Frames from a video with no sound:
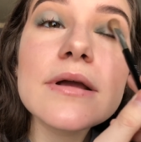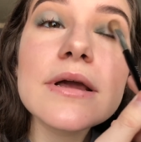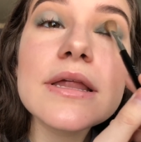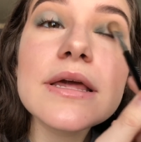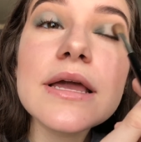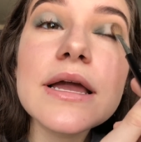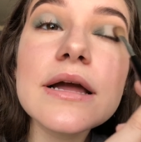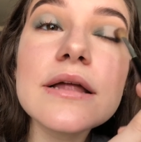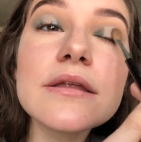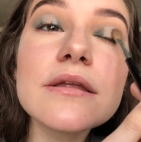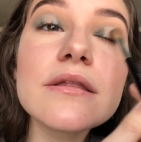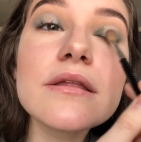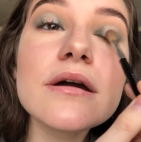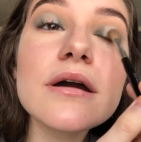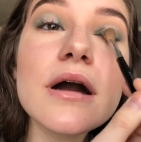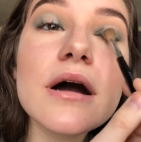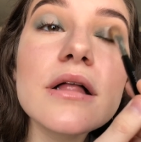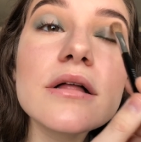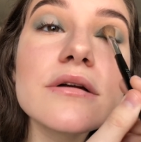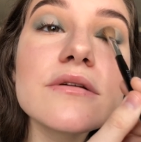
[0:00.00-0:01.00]
gonna get into the
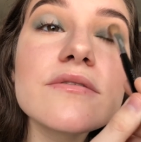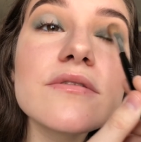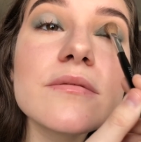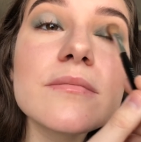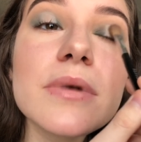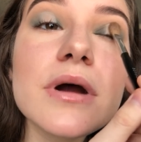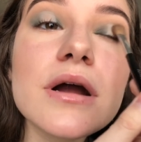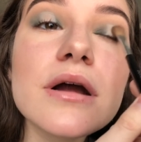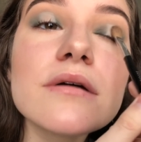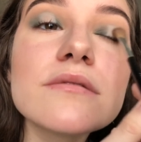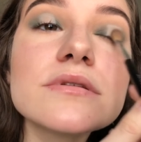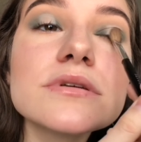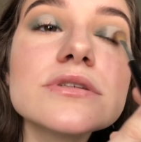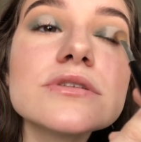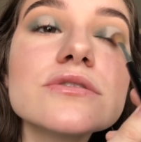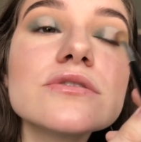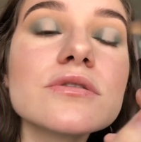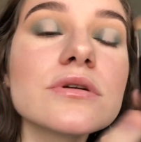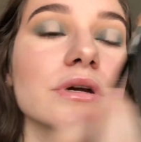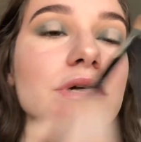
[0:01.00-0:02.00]
colorful part of the
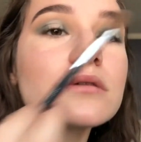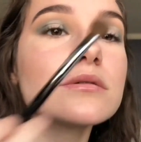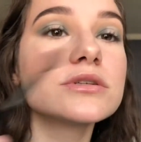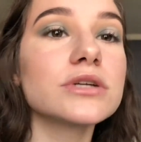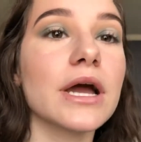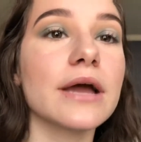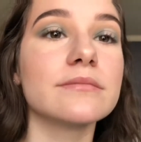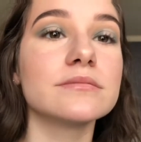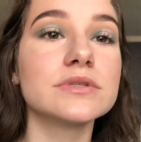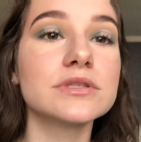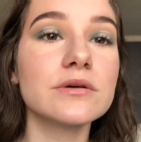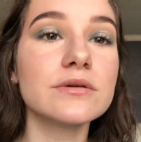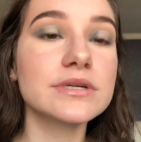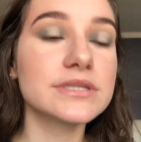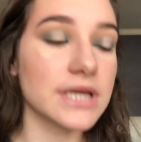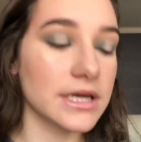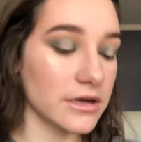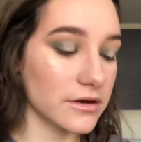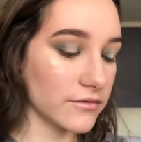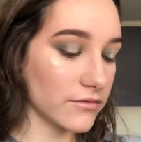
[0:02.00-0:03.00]
tutorial, which I'm so
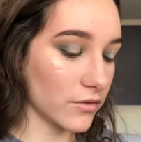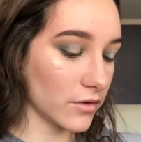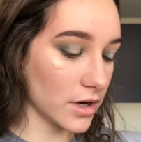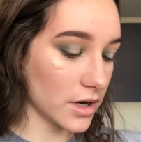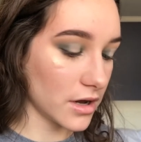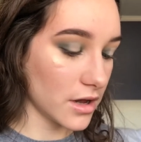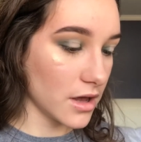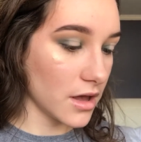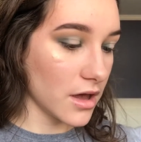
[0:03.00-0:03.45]
excited for.